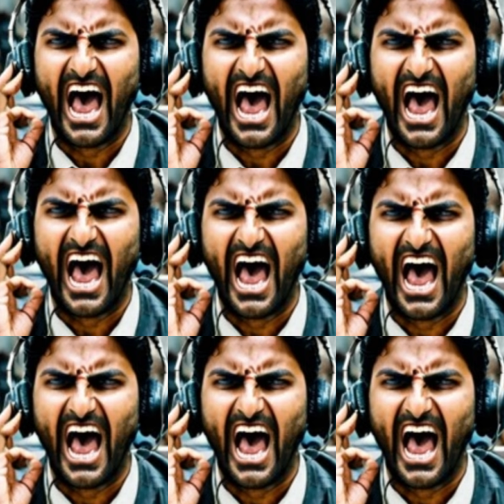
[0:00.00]

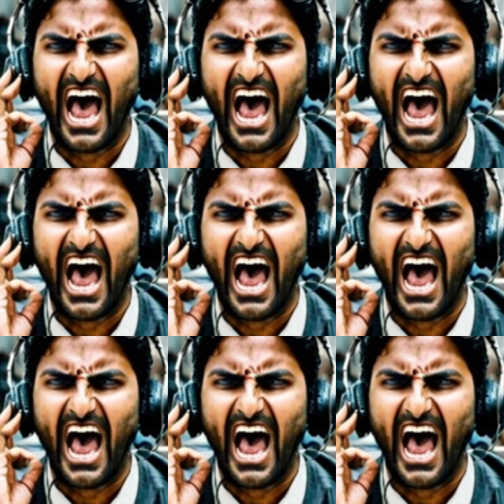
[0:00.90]

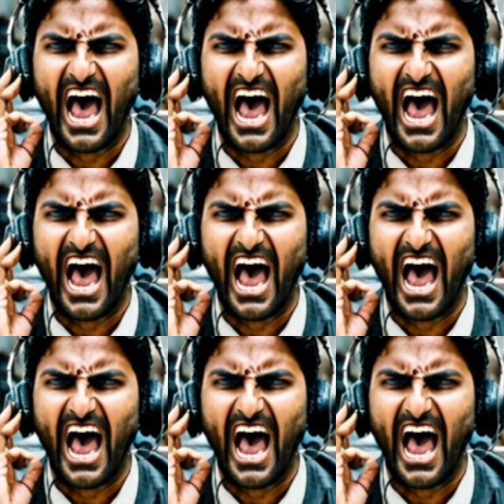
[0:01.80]
Nothing is said.